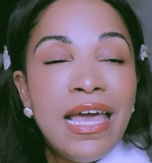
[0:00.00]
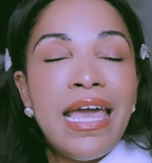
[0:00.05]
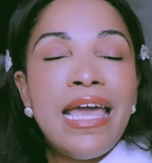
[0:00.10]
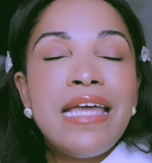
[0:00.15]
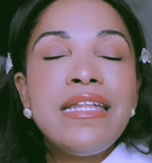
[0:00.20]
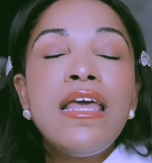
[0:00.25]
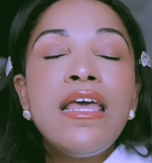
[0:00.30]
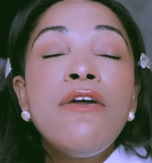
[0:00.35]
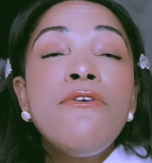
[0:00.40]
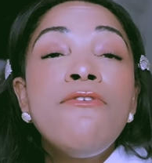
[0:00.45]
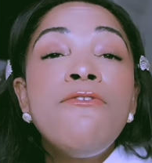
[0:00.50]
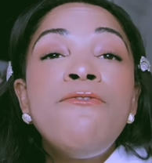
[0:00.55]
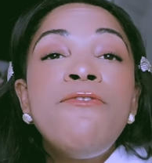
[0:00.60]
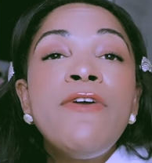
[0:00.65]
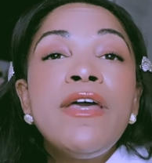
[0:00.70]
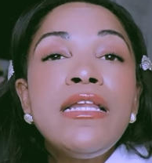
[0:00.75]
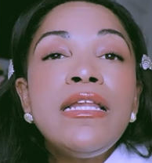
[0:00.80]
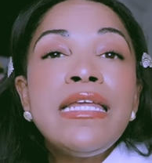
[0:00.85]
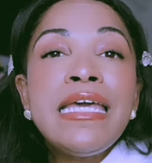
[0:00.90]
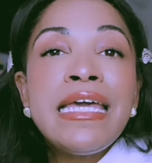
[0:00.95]
and
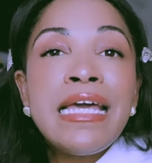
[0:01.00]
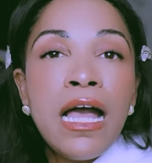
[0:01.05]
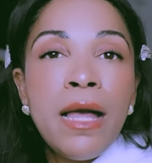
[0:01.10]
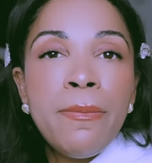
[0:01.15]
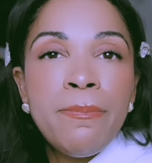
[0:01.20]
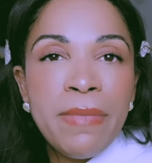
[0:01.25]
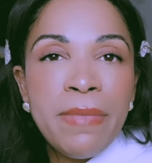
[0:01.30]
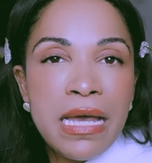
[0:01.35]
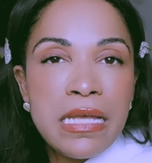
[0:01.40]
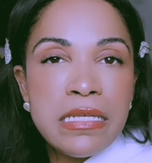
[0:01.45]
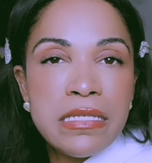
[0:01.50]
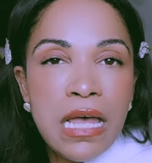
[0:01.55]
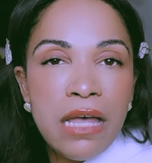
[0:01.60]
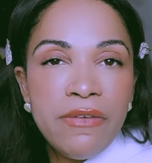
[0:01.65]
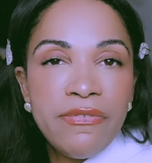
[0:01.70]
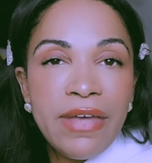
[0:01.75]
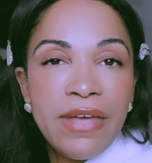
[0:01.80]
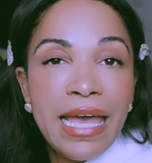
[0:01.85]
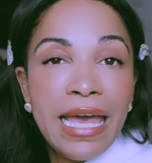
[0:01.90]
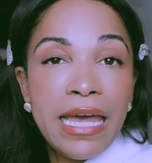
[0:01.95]
filling up
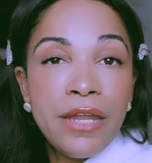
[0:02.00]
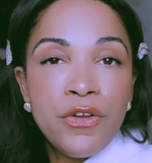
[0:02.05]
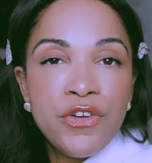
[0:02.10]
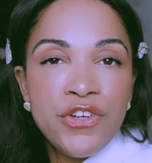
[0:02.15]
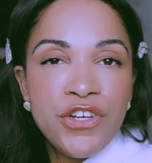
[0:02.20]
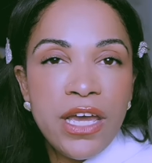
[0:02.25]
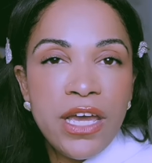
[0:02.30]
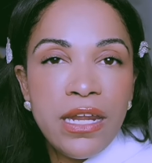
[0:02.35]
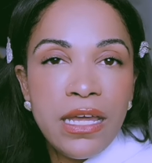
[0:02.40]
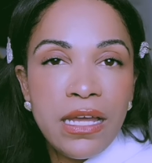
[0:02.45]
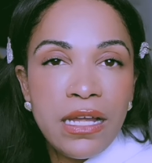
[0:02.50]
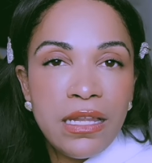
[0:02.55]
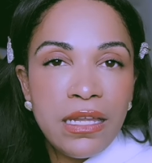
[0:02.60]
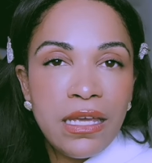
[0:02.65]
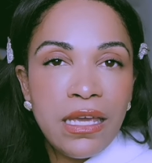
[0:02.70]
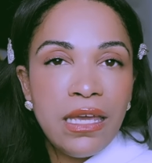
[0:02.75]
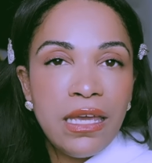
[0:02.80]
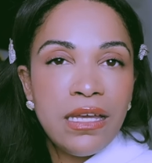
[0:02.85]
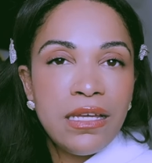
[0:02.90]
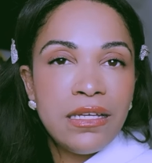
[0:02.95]
myself
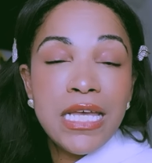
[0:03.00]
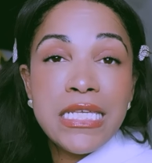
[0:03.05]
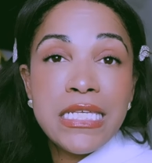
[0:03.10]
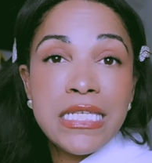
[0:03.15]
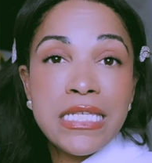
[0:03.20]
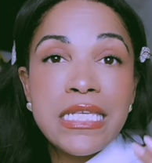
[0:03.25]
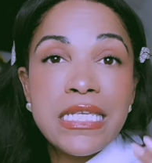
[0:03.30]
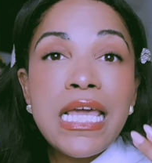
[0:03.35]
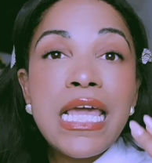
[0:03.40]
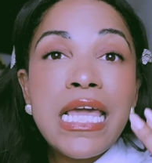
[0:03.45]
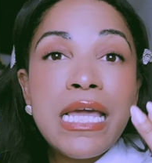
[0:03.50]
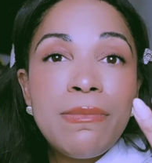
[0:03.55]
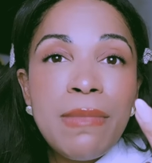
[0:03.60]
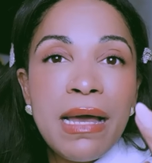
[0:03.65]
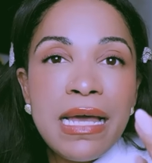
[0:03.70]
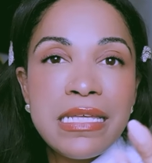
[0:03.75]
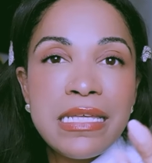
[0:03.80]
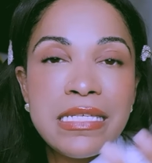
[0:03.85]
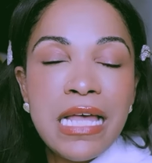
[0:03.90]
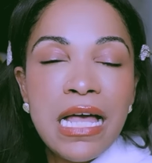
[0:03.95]
energetically, seeing
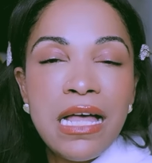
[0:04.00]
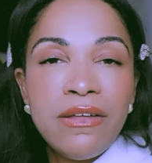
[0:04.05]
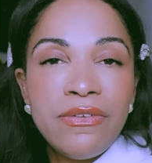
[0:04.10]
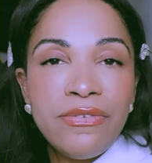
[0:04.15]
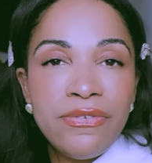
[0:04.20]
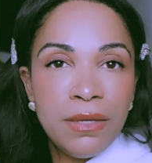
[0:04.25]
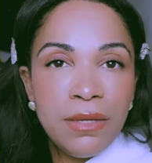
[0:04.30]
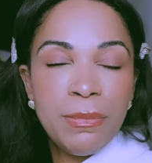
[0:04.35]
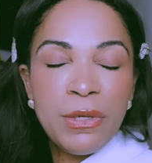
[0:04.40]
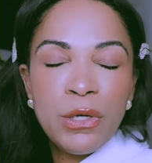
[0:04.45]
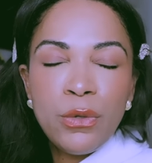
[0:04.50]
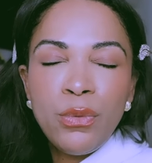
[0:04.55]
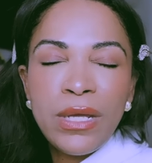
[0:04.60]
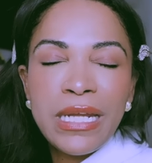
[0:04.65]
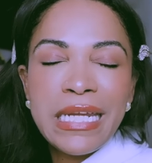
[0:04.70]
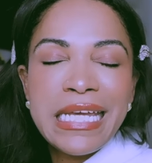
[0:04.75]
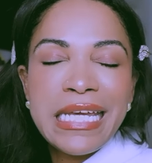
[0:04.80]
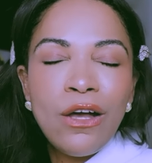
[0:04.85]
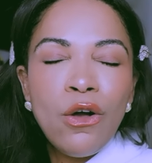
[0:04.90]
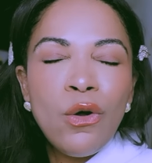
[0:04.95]
myself, but
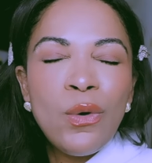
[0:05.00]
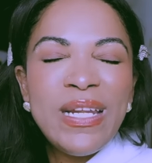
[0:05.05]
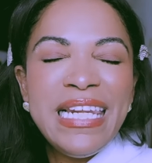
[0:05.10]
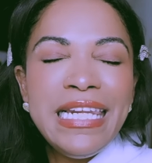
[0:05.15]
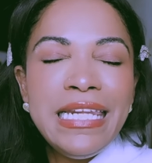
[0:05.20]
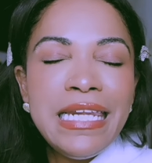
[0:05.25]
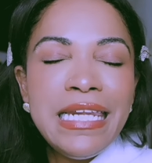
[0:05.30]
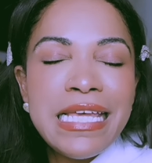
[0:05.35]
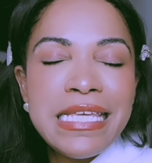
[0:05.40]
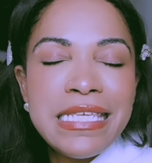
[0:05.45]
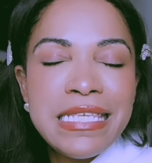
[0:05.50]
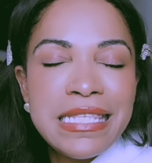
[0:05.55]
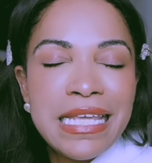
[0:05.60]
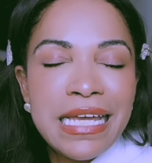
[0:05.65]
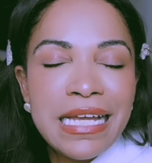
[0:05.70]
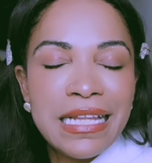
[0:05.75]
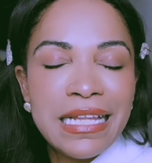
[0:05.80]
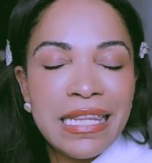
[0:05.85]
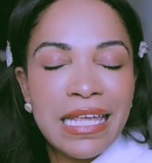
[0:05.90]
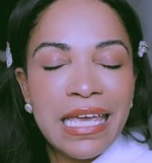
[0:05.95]
really
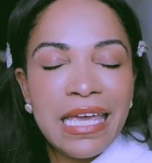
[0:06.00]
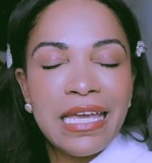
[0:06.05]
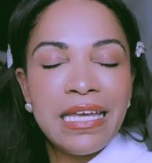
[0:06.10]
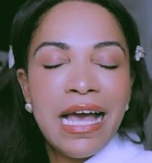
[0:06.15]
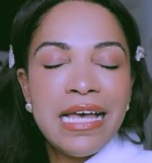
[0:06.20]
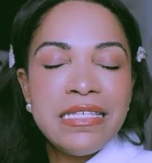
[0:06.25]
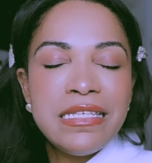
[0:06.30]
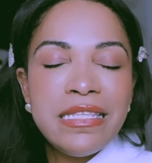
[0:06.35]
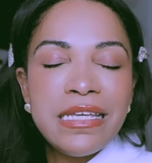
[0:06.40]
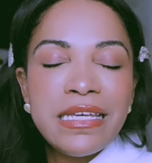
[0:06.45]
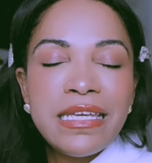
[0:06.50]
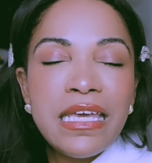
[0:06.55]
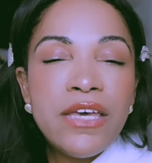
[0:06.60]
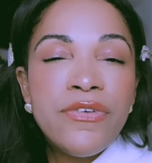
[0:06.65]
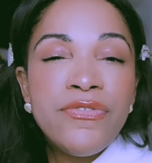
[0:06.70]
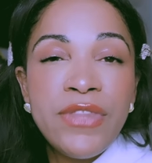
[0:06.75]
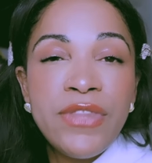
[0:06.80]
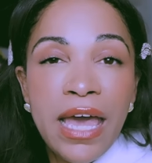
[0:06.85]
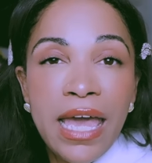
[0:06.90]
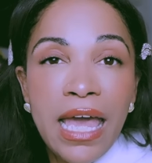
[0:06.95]
holistically as the
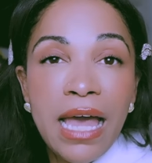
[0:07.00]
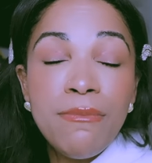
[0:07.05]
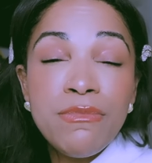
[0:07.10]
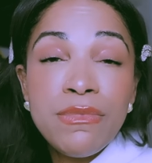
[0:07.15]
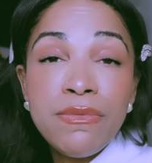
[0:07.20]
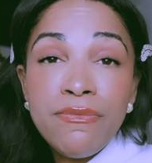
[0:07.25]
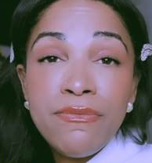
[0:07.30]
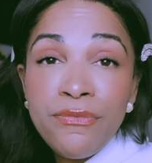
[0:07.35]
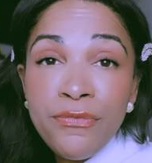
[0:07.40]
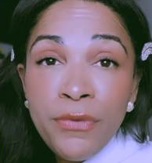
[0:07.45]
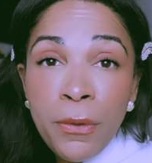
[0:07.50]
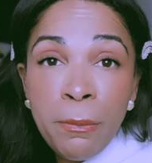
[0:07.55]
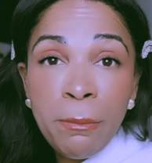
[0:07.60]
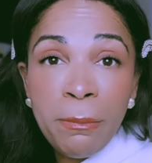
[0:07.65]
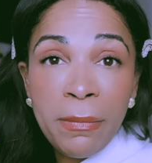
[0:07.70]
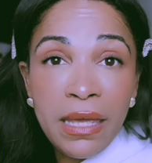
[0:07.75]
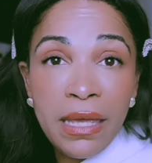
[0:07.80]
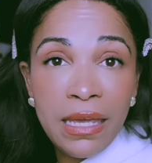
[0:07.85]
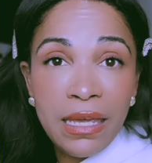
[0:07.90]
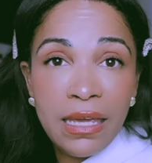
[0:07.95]
gift I am for
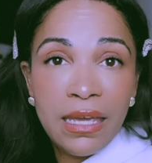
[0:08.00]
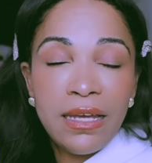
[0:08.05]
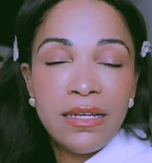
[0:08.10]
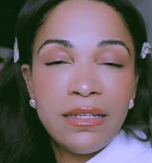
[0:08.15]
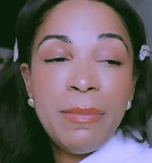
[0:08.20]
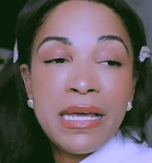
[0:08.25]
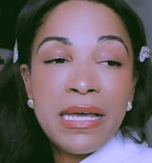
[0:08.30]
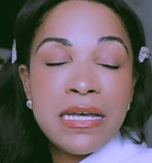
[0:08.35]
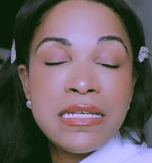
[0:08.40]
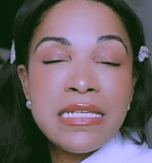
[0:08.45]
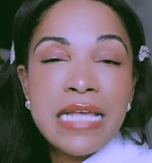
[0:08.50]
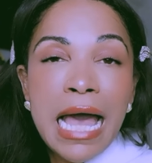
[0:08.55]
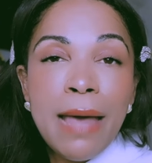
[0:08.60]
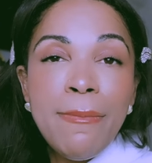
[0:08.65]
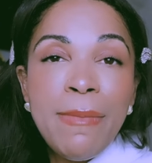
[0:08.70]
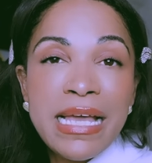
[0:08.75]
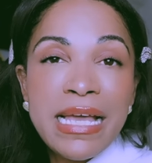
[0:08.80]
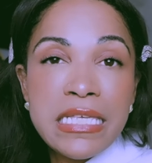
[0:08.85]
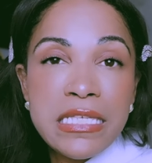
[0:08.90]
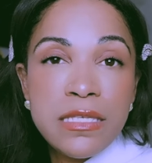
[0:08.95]
me, because
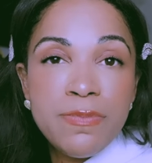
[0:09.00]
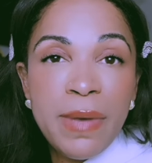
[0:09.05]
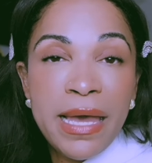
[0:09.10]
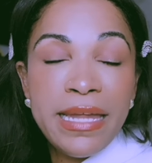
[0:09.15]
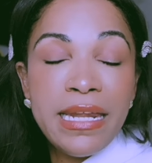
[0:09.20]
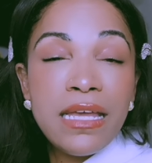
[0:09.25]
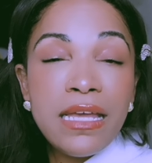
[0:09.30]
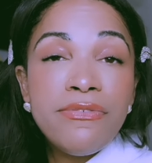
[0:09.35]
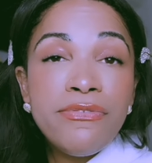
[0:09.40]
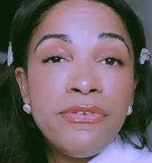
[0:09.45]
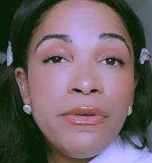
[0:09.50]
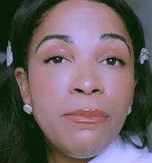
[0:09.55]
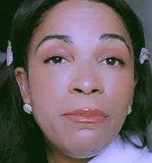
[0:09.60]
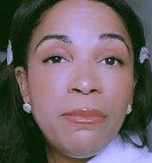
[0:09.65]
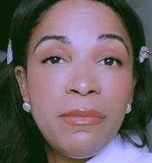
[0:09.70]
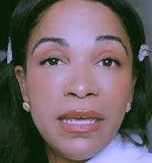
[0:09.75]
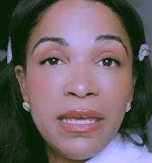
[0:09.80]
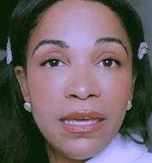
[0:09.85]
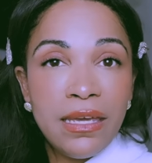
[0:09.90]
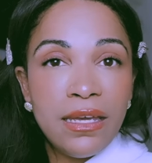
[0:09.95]
I'm expanding for
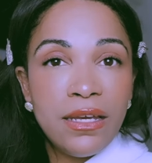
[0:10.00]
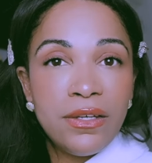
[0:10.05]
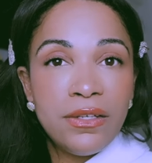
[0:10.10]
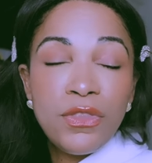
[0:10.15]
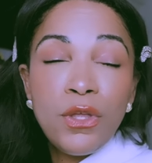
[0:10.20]
me.